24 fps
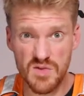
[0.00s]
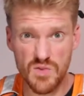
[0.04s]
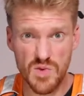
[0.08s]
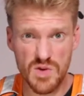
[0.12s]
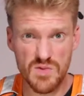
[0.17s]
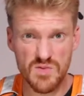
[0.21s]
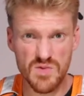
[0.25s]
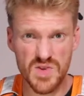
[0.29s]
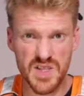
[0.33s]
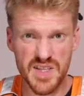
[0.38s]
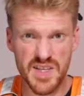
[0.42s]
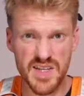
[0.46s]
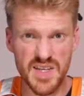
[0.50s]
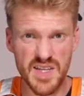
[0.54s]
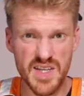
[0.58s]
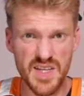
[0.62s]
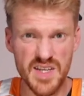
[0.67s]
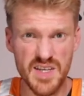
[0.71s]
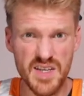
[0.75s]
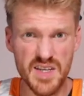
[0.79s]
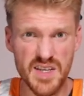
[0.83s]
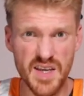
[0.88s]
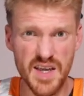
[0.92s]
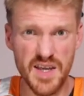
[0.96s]
you won't really
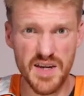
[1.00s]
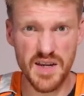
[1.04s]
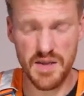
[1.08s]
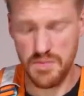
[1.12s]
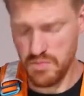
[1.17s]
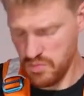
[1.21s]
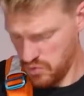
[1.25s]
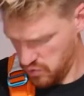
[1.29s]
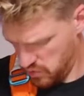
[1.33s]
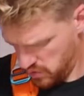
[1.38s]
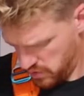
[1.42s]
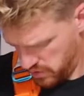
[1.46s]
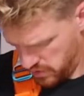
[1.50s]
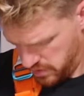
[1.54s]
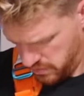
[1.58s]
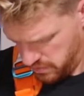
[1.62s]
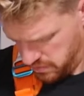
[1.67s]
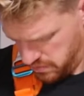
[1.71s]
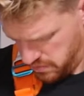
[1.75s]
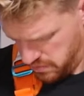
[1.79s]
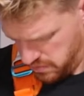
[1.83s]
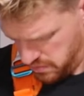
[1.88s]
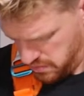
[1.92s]
need any more